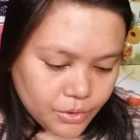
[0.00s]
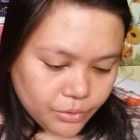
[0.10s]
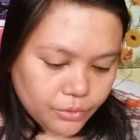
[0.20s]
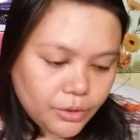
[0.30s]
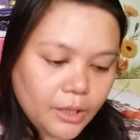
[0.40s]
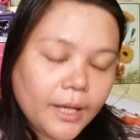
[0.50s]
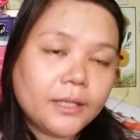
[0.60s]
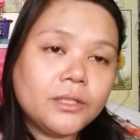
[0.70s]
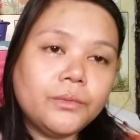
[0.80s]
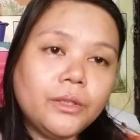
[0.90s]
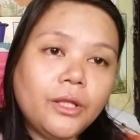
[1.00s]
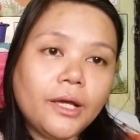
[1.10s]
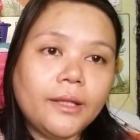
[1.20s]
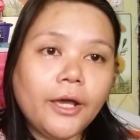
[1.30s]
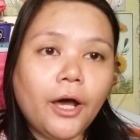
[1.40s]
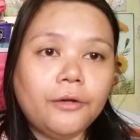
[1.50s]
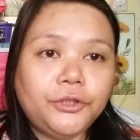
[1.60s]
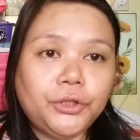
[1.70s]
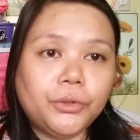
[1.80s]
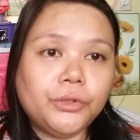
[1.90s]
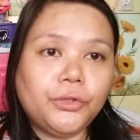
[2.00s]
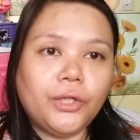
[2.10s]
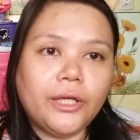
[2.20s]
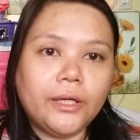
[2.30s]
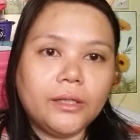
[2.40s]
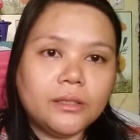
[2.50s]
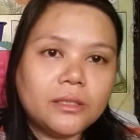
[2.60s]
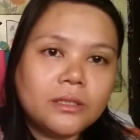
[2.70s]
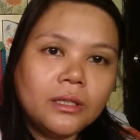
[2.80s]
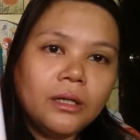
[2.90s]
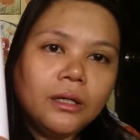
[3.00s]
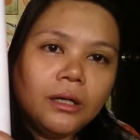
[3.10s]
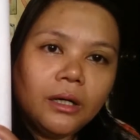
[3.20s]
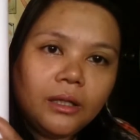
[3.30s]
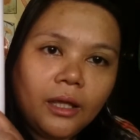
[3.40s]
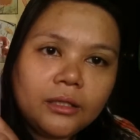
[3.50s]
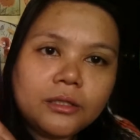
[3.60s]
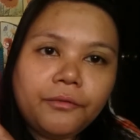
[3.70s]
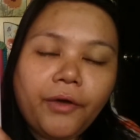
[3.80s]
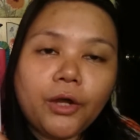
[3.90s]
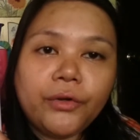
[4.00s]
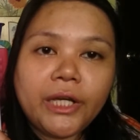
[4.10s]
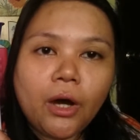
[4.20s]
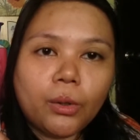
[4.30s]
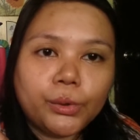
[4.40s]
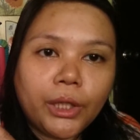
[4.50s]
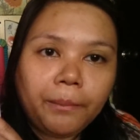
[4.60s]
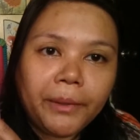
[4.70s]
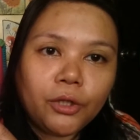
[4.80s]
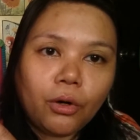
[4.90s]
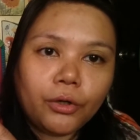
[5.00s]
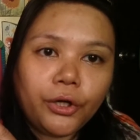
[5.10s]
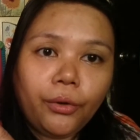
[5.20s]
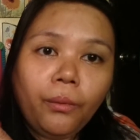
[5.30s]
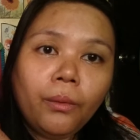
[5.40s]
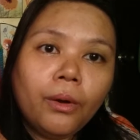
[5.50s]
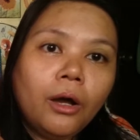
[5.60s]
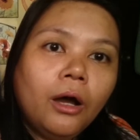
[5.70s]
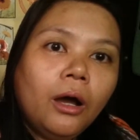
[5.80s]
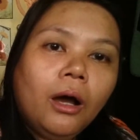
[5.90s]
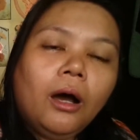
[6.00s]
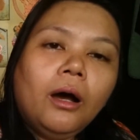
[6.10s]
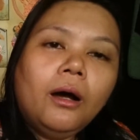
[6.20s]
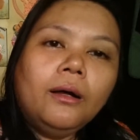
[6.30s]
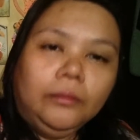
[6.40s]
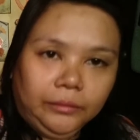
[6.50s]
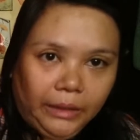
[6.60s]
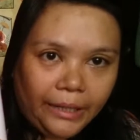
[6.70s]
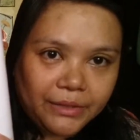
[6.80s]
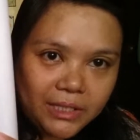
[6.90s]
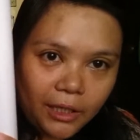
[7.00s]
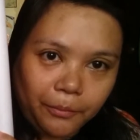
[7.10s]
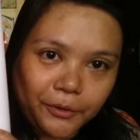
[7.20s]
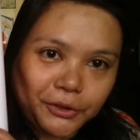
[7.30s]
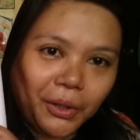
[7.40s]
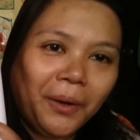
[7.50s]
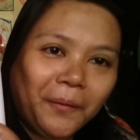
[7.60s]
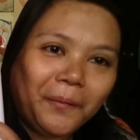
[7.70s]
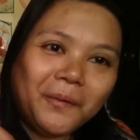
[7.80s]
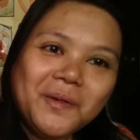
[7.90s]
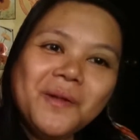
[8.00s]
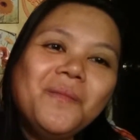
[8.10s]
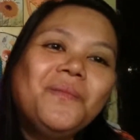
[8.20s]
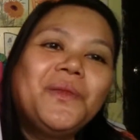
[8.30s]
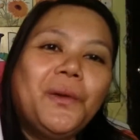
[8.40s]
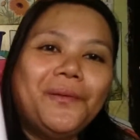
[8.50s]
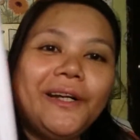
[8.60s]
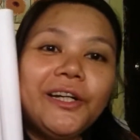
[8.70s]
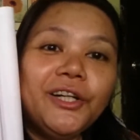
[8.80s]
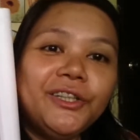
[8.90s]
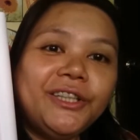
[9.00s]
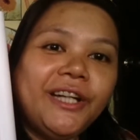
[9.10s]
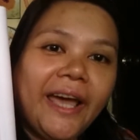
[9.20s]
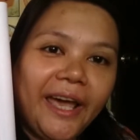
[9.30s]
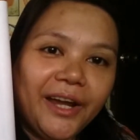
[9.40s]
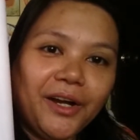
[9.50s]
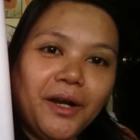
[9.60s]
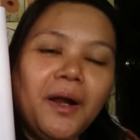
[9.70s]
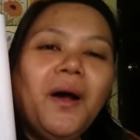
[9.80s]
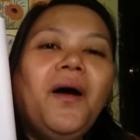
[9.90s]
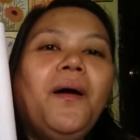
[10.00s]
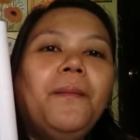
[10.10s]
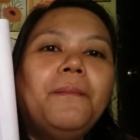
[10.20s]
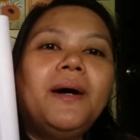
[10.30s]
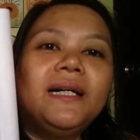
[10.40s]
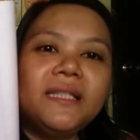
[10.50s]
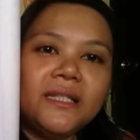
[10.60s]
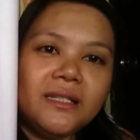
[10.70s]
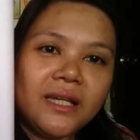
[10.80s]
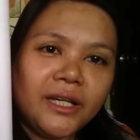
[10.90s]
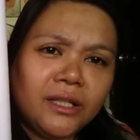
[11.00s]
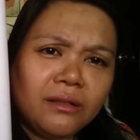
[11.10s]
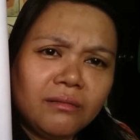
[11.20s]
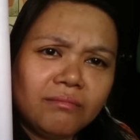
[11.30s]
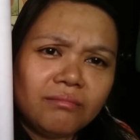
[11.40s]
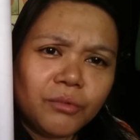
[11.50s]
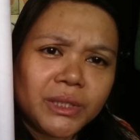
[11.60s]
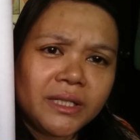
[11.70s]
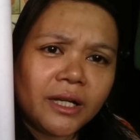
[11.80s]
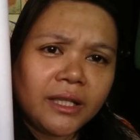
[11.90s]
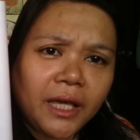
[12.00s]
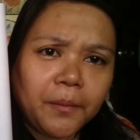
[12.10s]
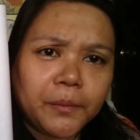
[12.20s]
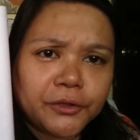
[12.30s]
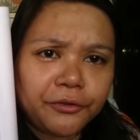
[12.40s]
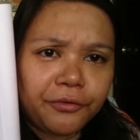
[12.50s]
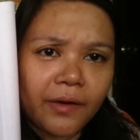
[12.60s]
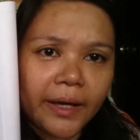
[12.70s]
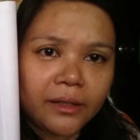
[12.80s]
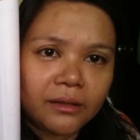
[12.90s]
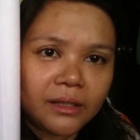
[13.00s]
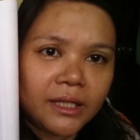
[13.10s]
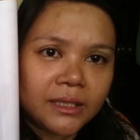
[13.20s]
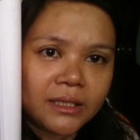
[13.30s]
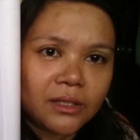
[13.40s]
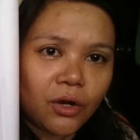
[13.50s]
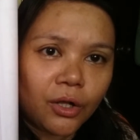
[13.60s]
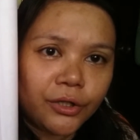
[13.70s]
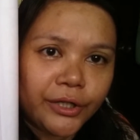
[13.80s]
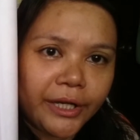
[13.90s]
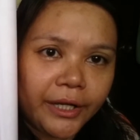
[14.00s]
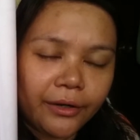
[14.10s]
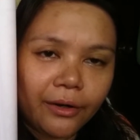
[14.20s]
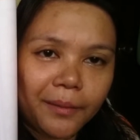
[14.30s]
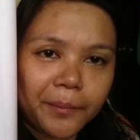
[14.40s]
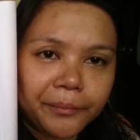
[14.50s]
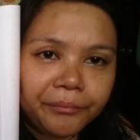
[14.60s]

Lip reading: So the last one that I have shown you is this fairy holding Pinocchio. I was able to work on her hair, but since I was not able to find this color here,